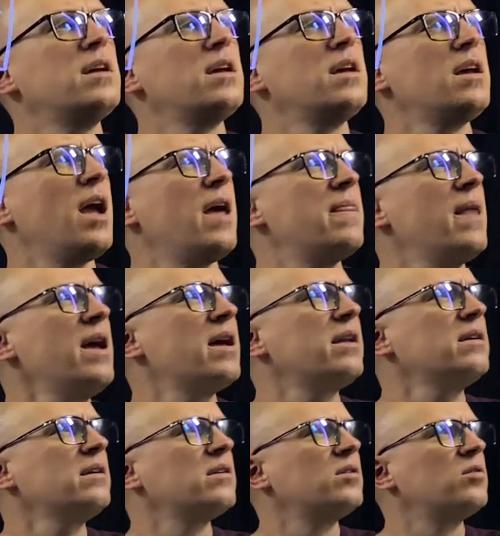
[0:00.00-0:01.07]
And
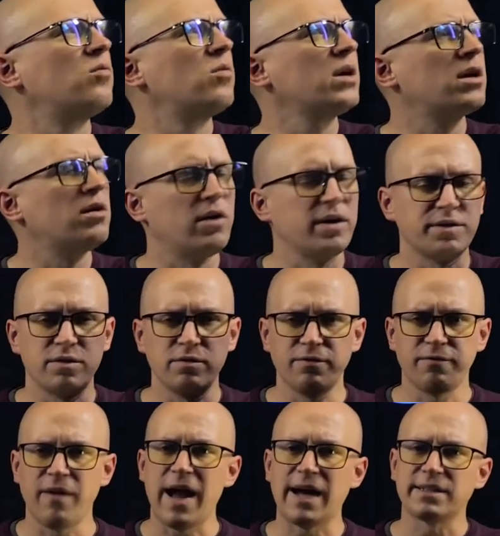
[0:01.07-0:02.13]
then we're going to
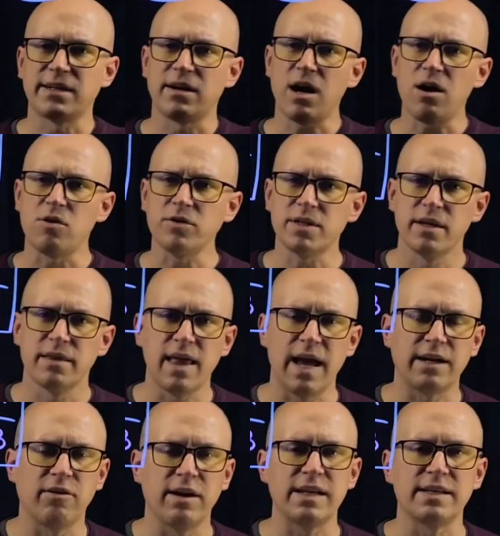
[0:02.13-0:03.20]
factor out that
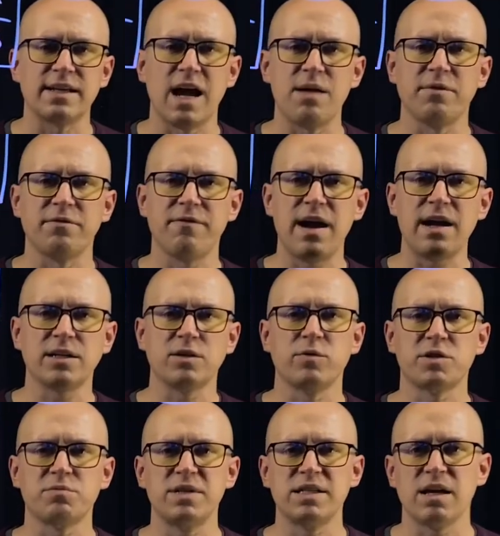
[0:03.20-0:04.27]
greatest common factor,
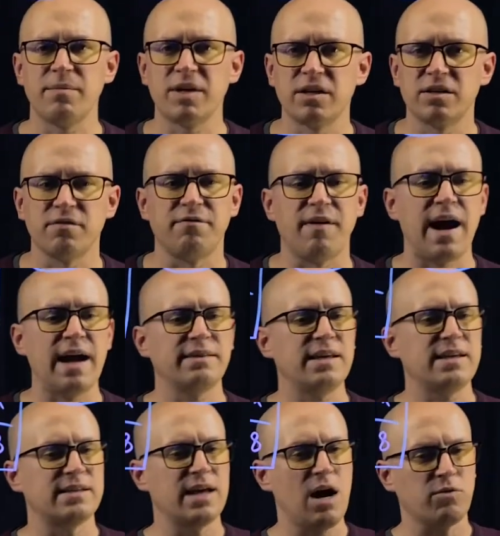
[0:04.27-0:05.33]
which means I'm going to divide
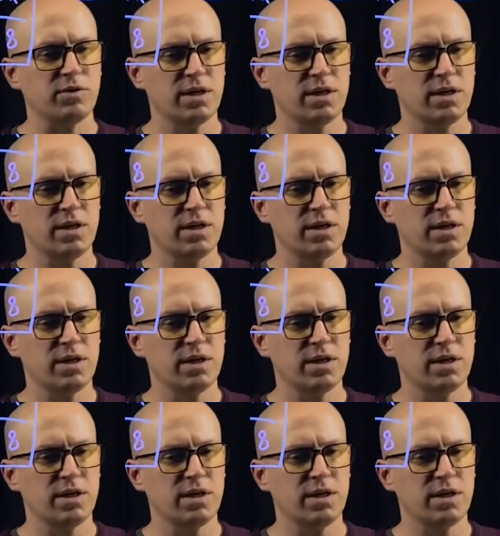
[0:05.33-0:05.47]
these out.